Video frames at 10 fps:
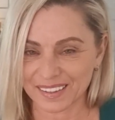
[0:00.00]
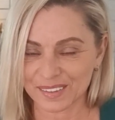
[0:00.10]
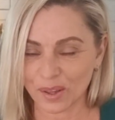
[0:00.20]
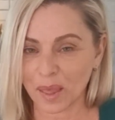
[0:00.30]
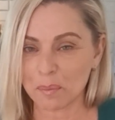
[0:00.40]

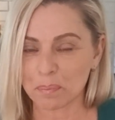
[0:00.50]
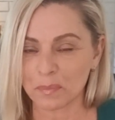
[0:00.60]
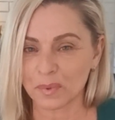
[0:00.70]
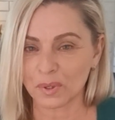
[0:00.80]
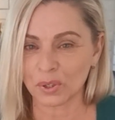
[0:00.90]
So
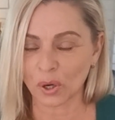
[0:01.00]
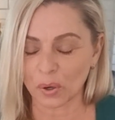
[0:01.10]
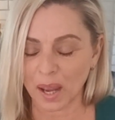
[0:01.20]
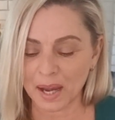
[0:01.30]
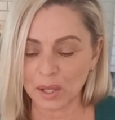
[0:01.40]
they, you
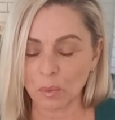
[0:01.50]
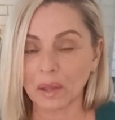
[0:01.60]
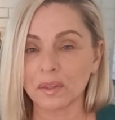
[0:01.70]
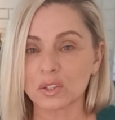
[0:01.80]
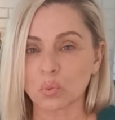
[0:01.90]
know,
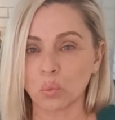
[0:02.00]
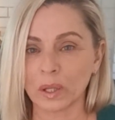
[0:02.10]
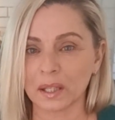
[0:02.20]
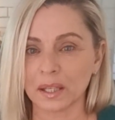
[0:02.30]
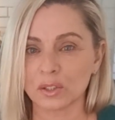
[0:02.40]
anyone that's
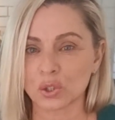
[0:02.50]
willing